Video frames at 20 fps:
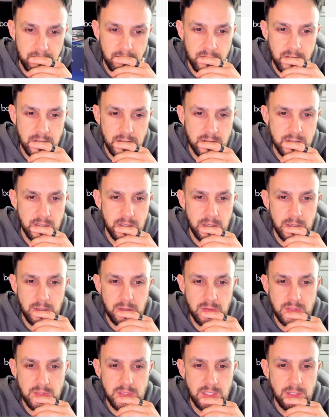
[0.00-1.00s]

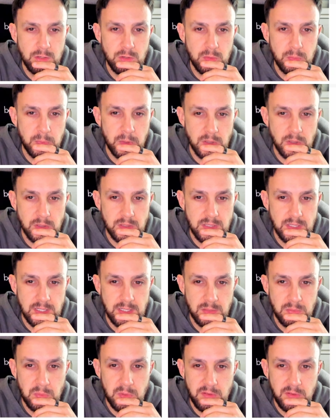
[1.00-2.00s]
So sealed
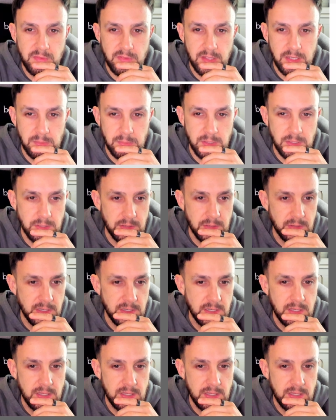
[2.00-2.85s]
boxes, what have they been doing?